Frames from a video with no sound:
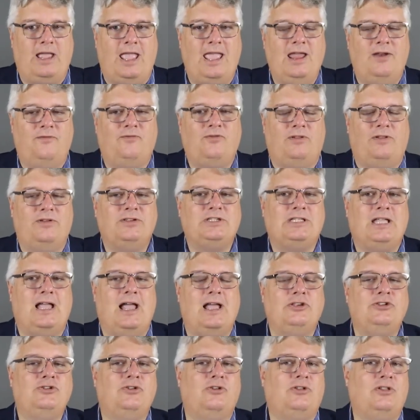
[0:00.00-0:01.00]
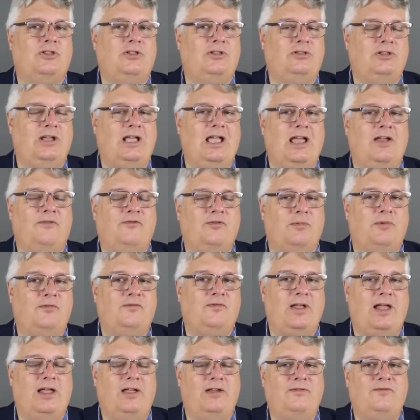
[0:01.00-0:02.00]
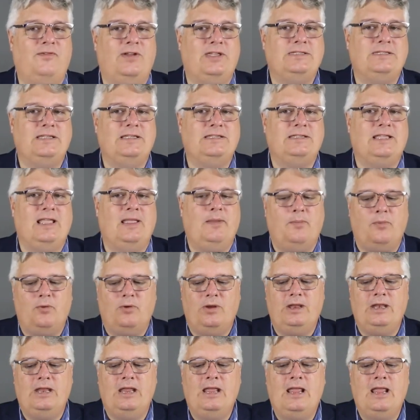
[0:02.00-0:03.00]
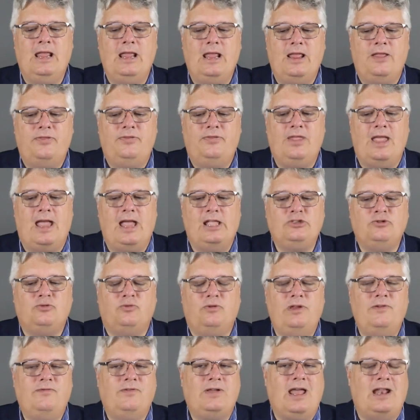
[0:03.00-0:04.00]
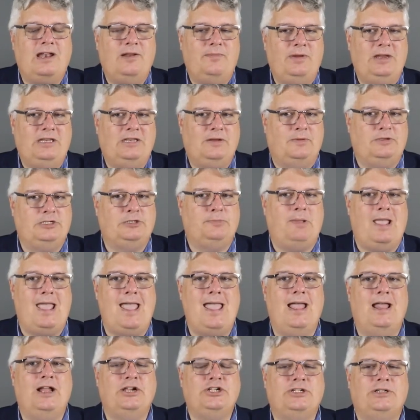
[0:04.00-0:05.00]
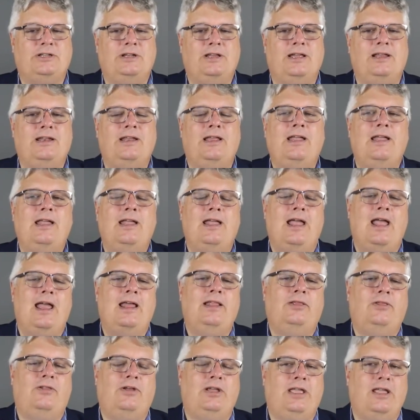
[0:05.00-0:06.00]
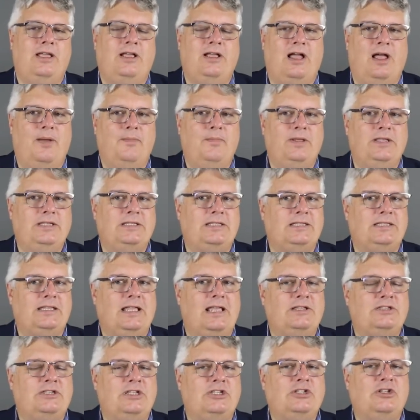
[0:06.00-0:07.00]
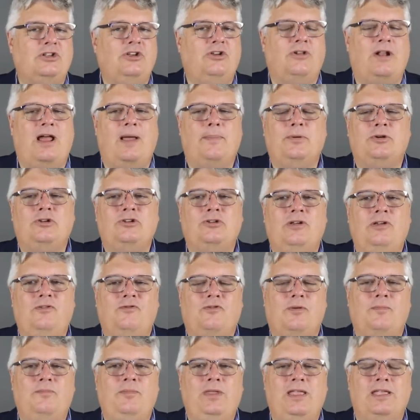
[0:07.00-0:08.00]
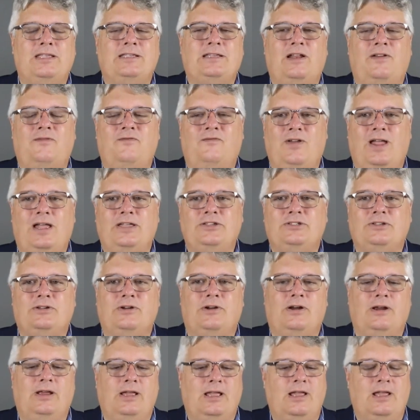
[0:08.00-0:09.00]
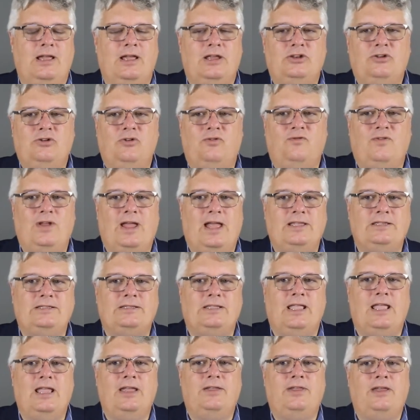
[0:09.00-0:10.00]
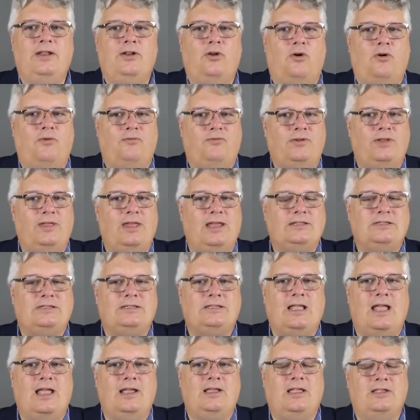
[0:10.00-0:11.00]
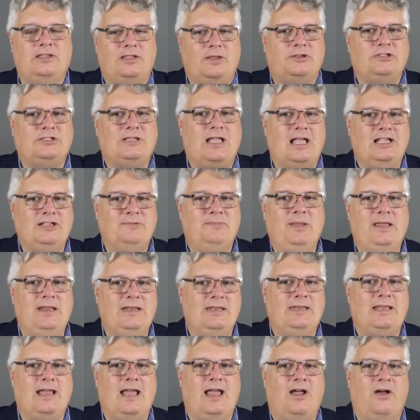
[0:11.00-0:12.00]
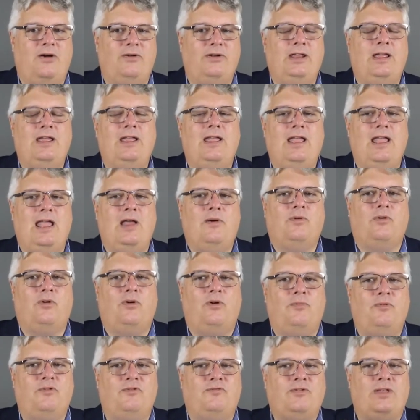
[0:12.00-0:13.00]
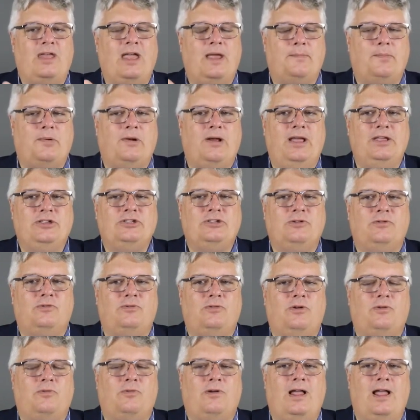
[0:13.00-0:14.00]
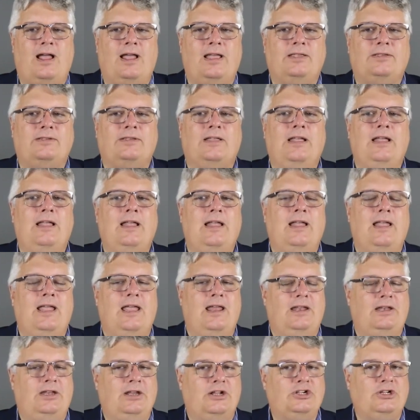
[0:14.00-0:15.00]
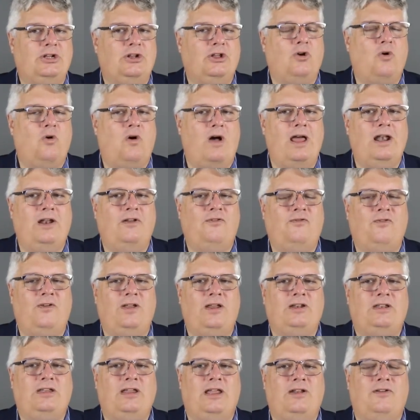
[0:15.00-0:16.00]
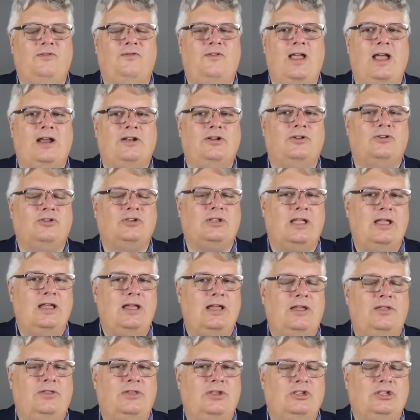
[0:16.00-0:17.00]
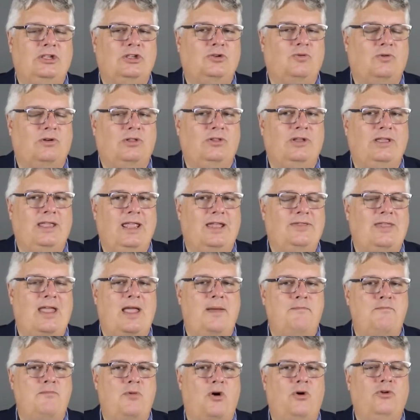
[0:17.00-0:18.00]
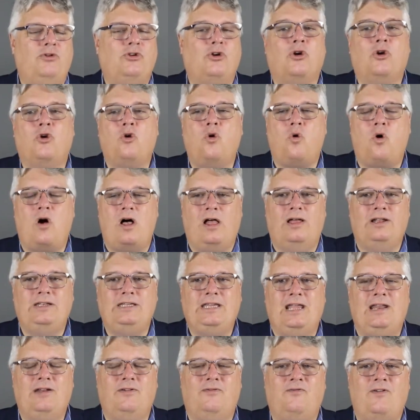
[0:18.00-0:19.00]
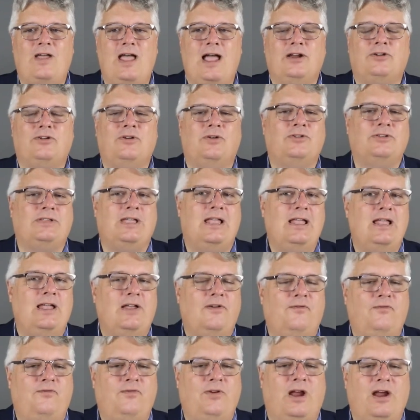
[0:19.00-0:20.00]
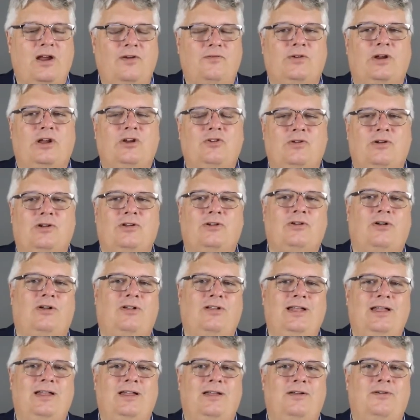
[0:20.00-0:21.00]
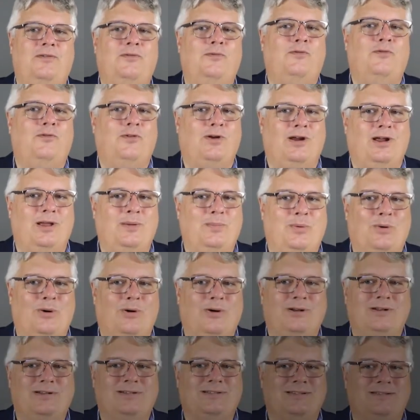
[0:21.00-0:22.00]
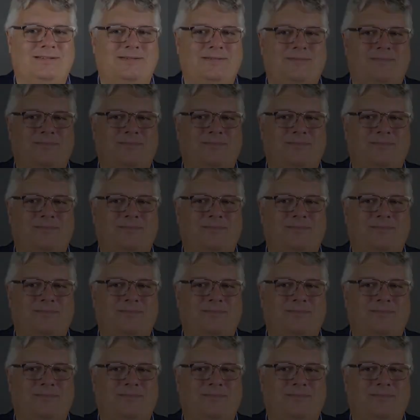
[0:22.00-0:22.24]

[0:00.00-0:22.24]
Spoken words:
handful of stocks you're going to look at from a value investing standpoint, that's where you've got to be dispassionate and look at companies and say, is this a good opportunity for me as an investor to invest? And then hopefully that stock, because the stock's beaten down and we're hoping for that price to arise. In addition to quantitative factors, this is where looking at that moat or qualitative factors, very, very critical Very important.